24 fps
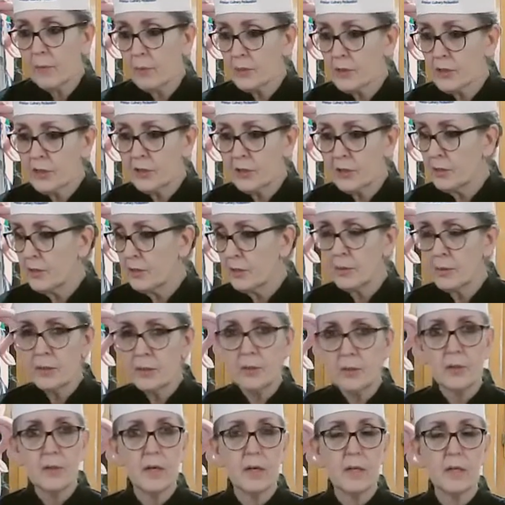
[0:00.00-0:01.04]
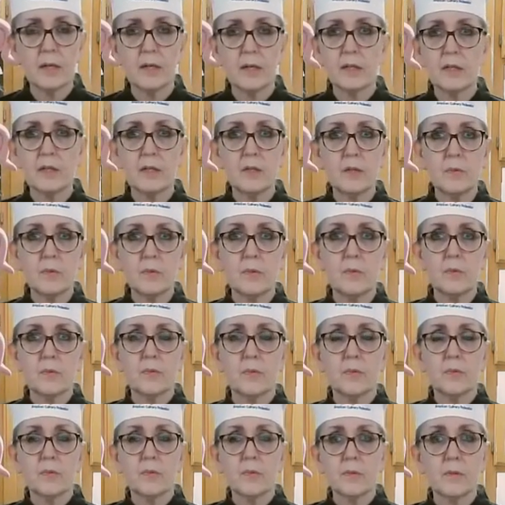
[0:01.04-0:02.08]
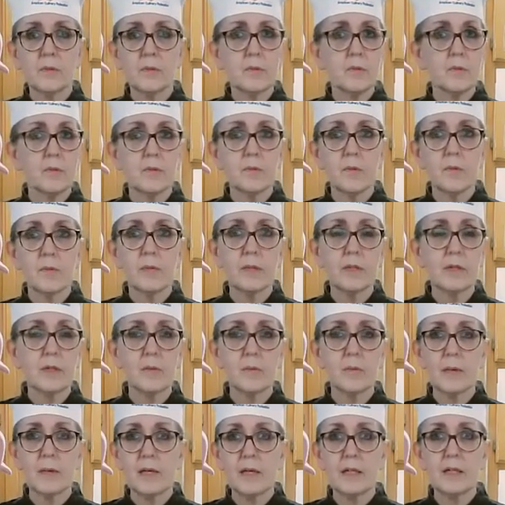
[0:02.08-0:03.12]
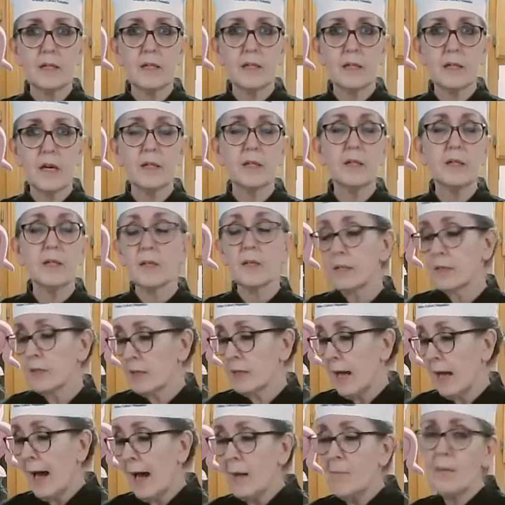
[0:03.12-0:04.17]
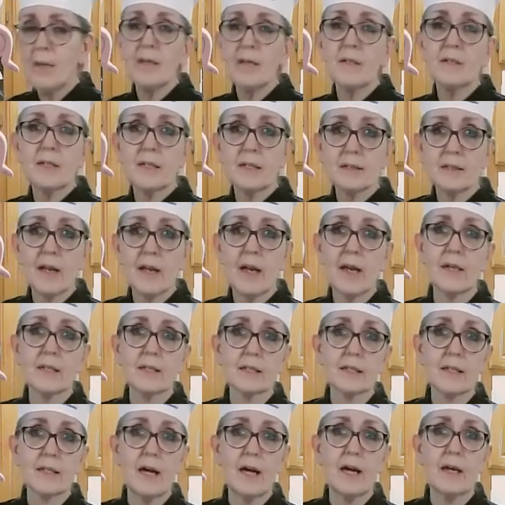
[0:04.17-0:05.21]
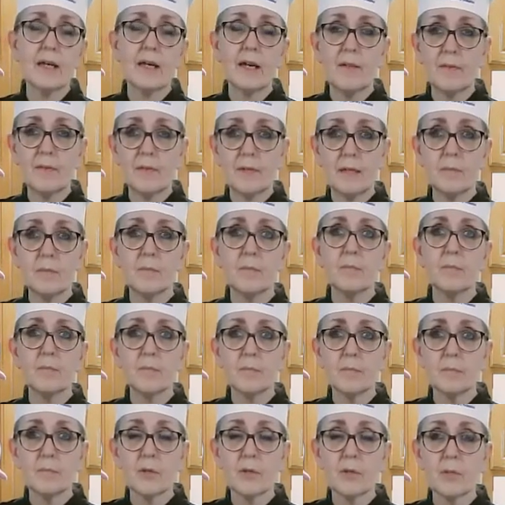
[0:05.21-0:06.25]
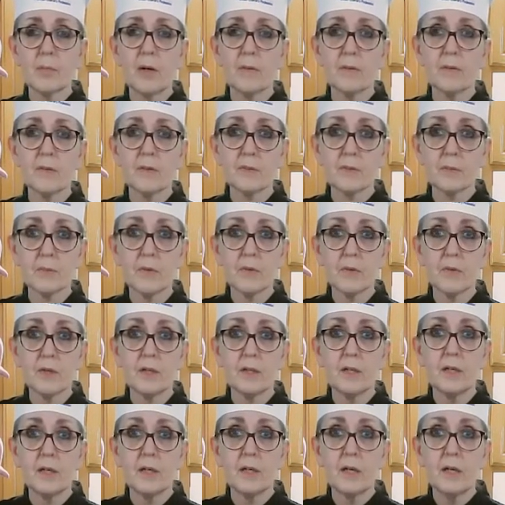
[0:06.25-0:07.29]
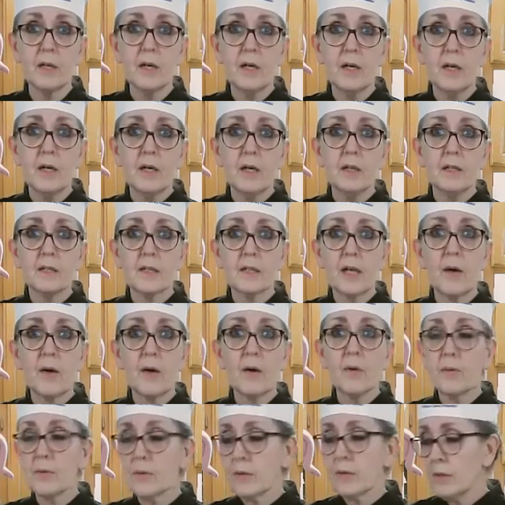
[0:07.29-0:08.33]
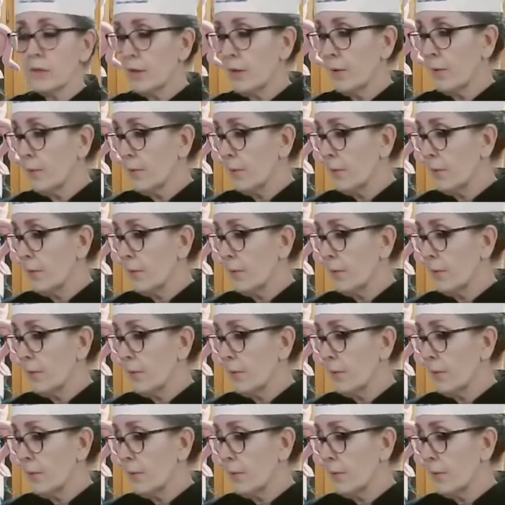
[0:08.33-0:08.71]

you do, you when you're ready to go, I made these last night and then put them on this morning. So, you know,